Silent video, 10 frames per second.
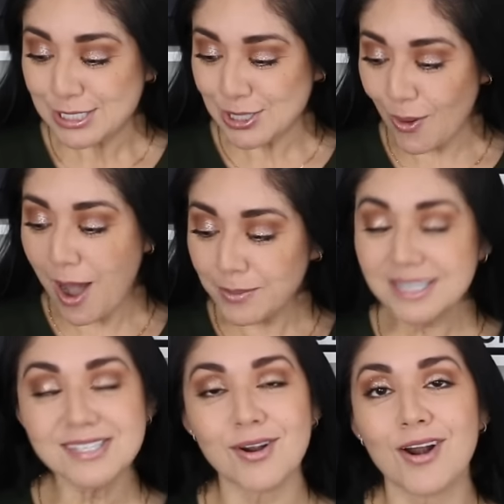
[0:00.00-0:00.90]
So I'm
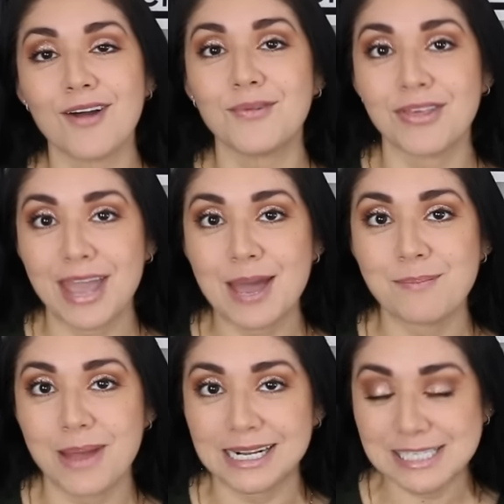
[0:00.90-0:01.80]
gonna start off with
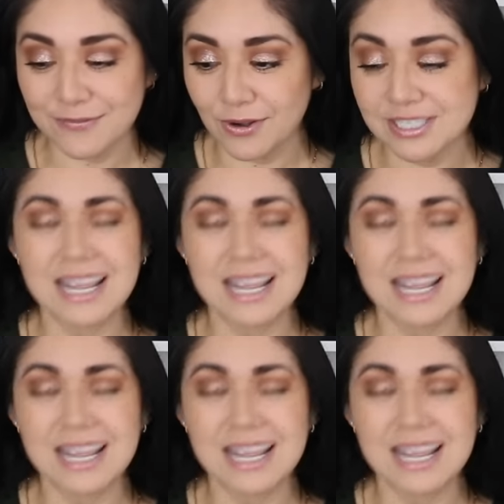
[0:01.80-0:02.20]
handbags first